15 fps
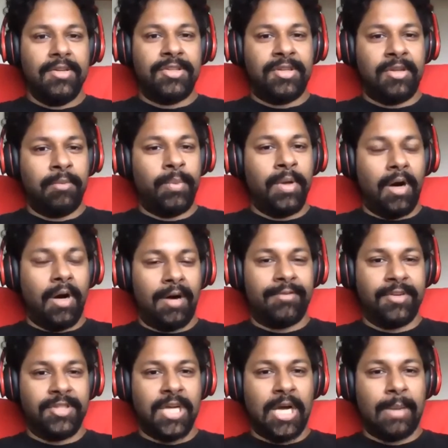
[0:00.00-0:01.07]
should we
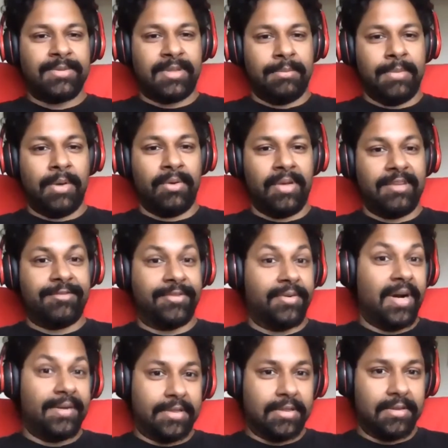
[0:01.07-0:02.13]
offer jobs remotely
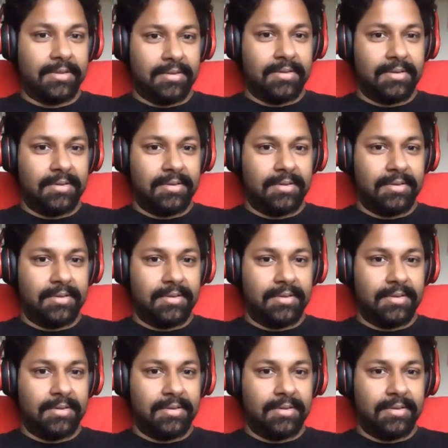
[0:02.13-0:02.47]
forever?